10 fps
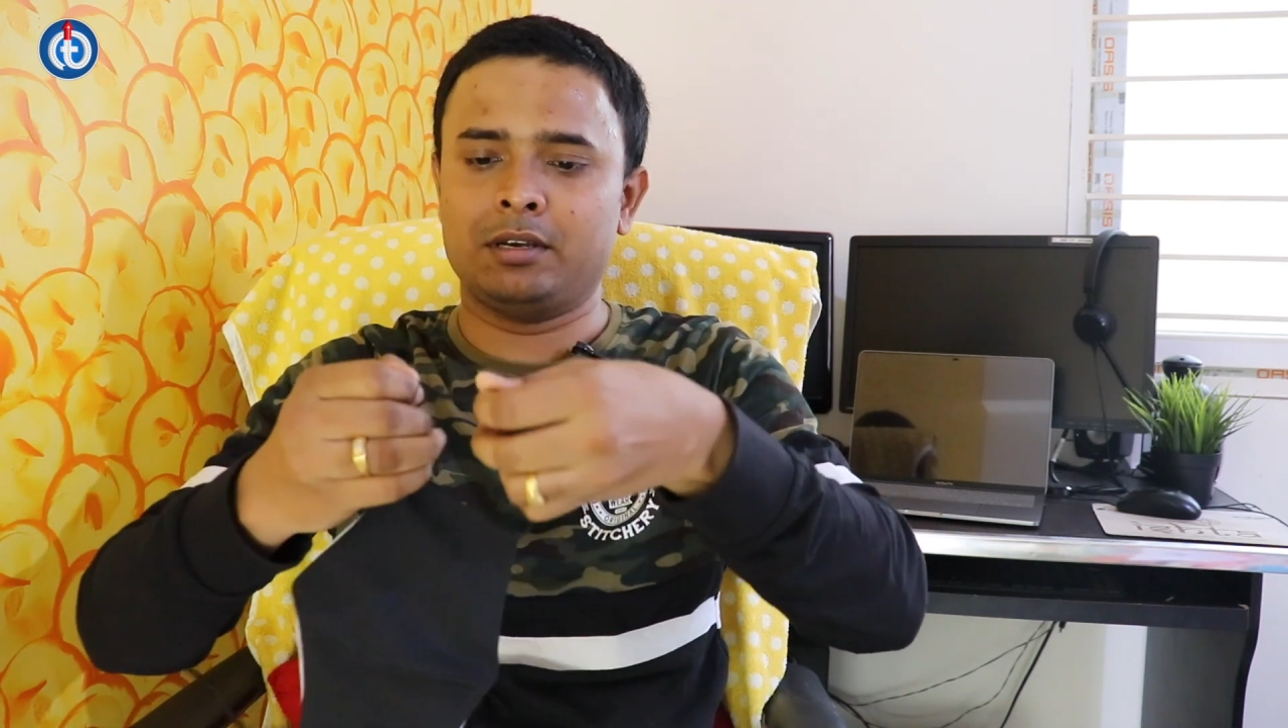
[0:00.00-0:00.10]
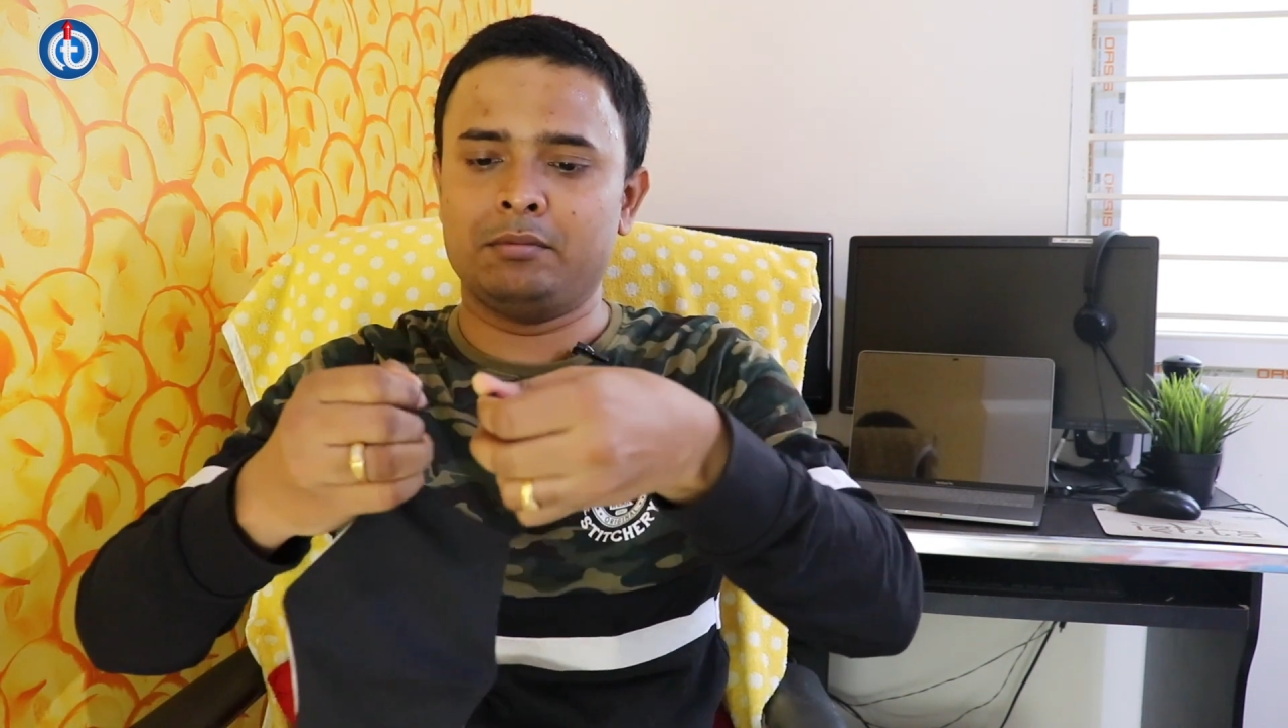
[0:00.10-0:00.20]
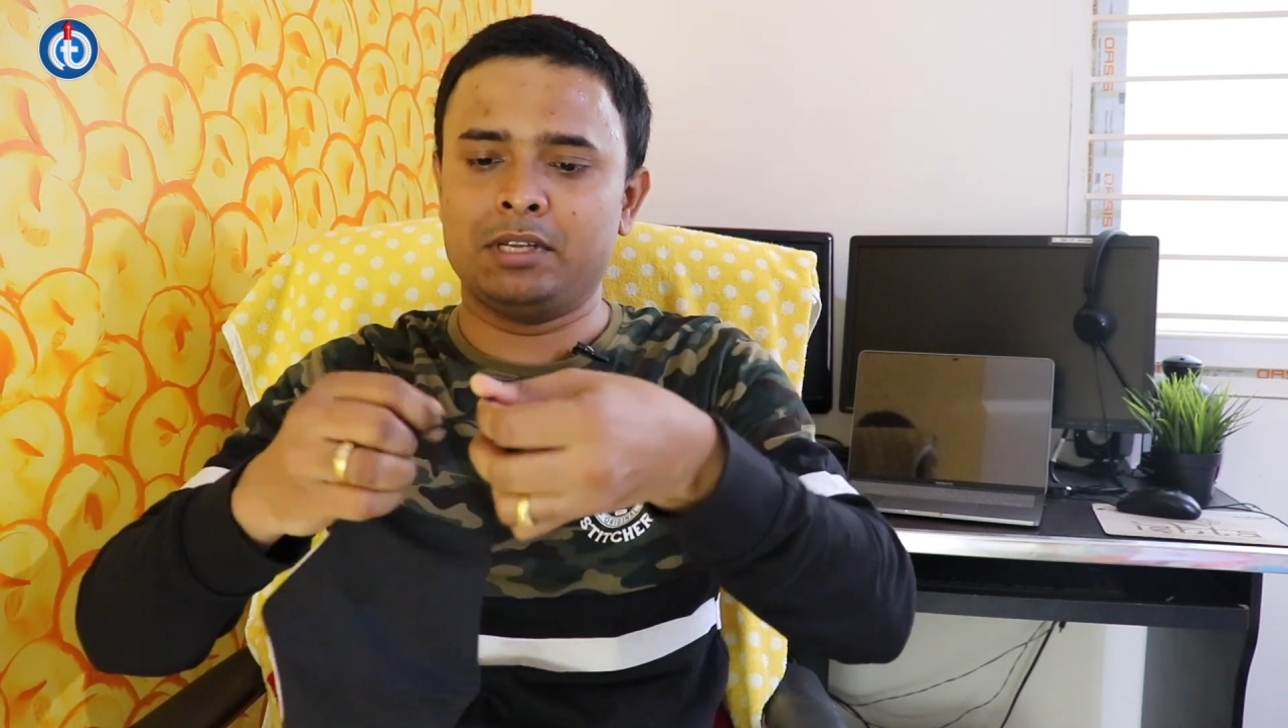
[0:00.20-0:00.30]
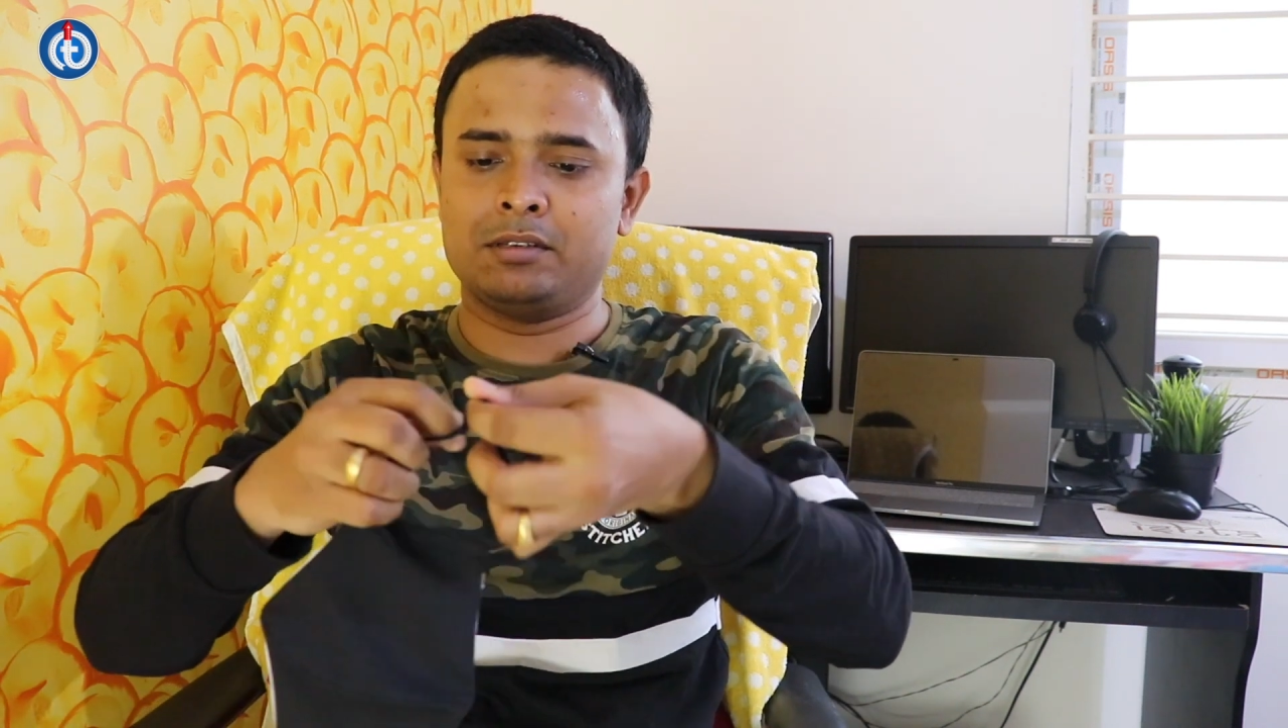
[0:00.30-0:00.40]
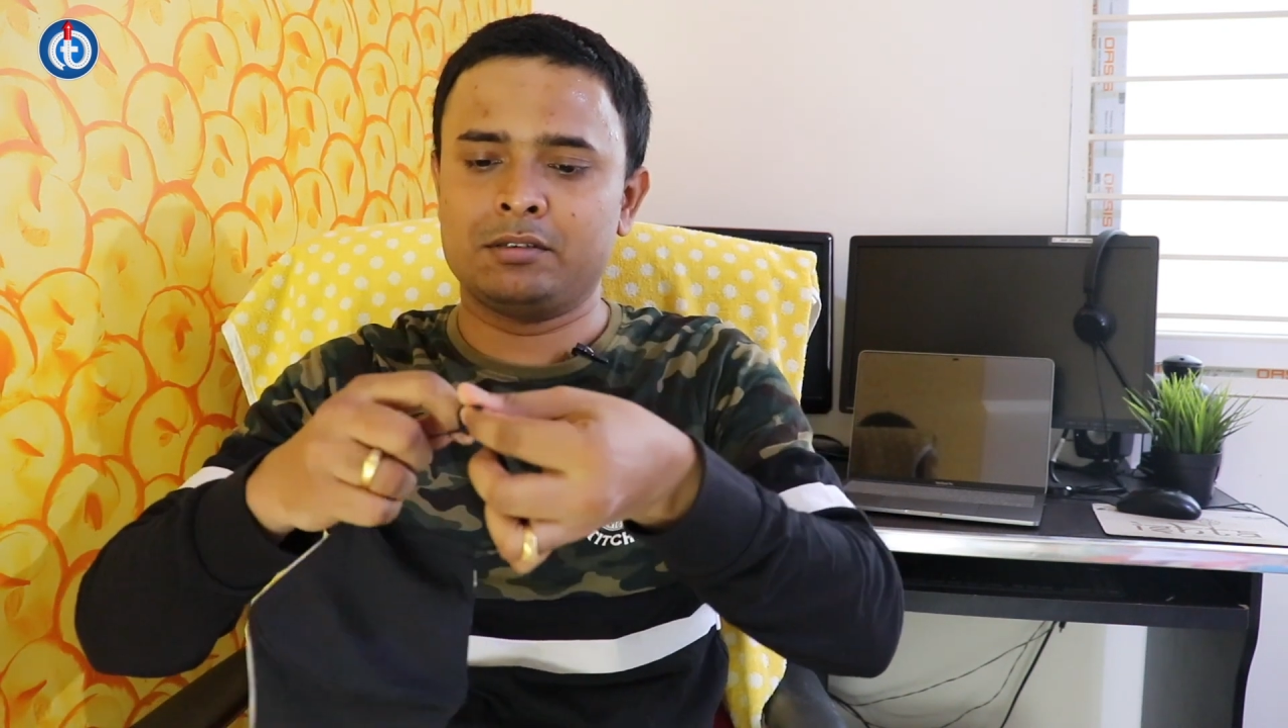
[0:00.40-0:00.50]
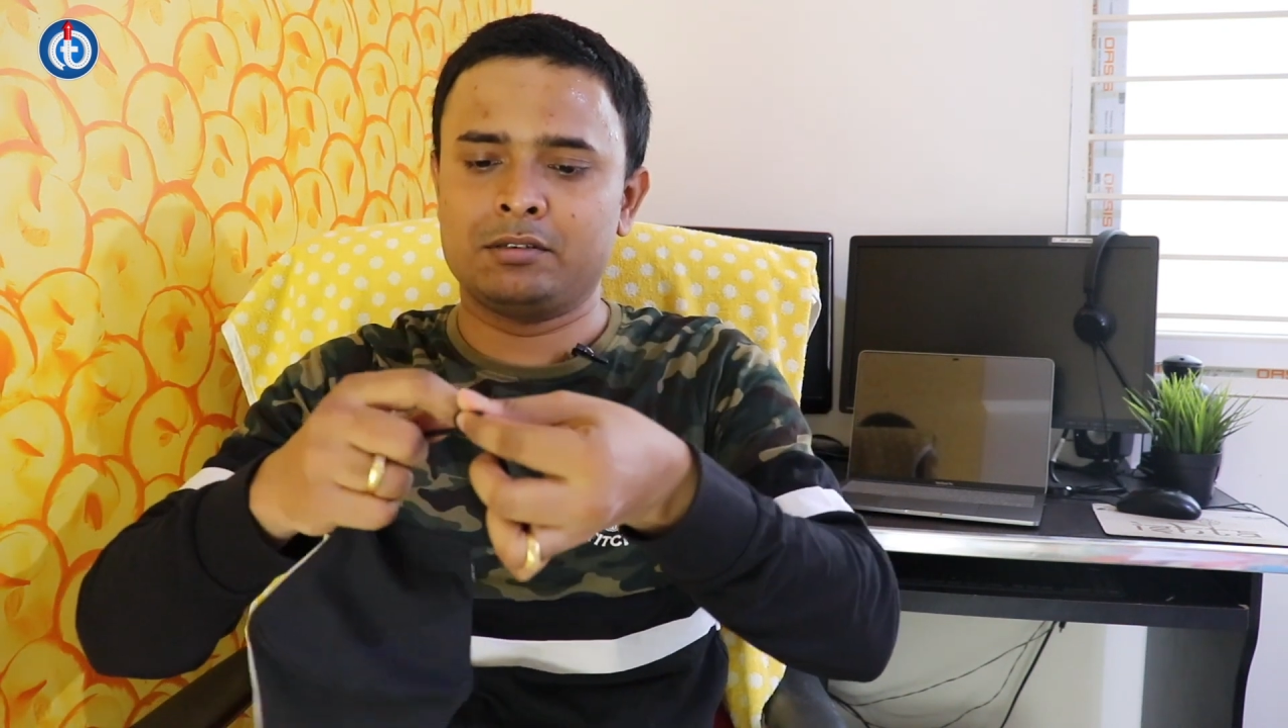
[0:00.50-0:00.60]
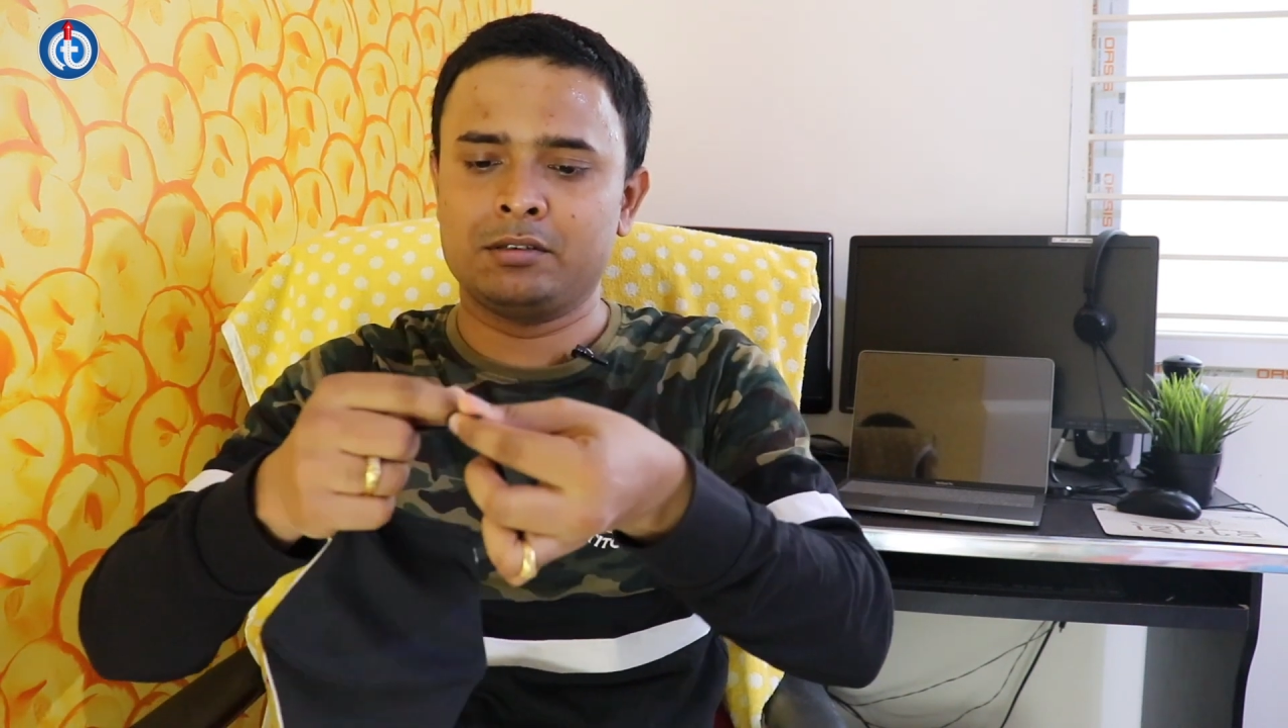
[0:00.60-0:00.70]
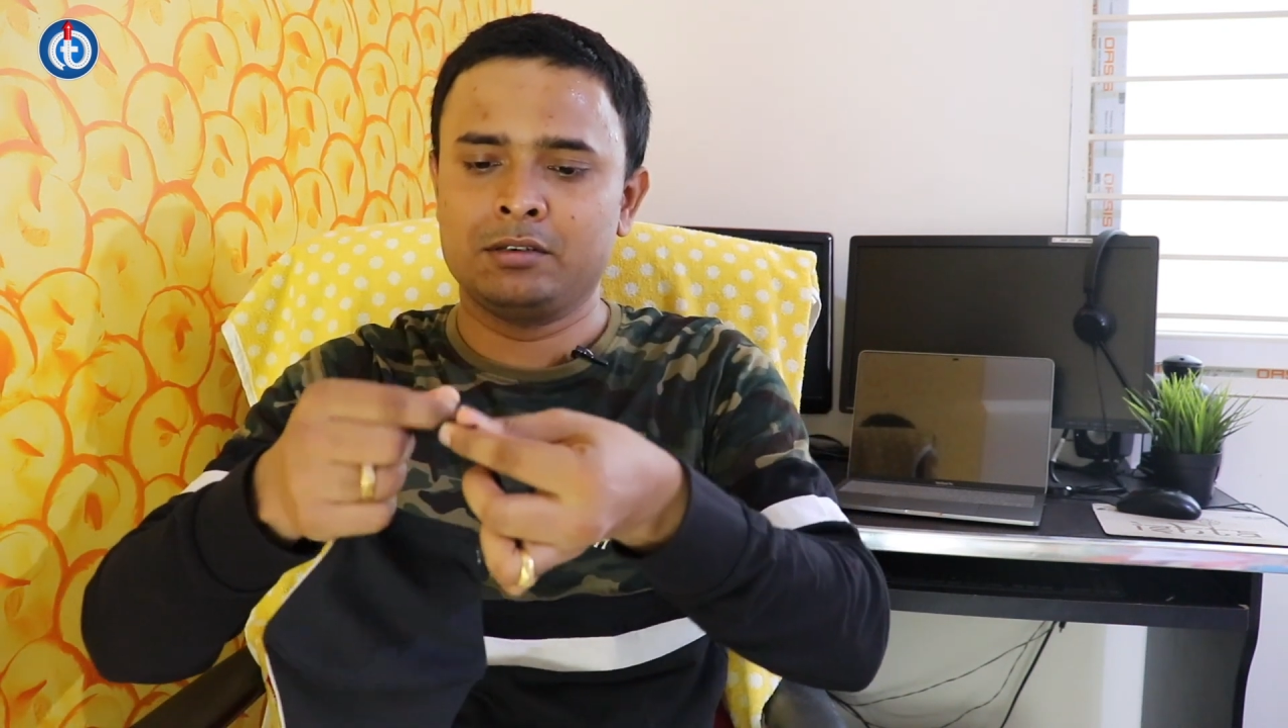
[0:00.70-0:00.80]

I mentioned.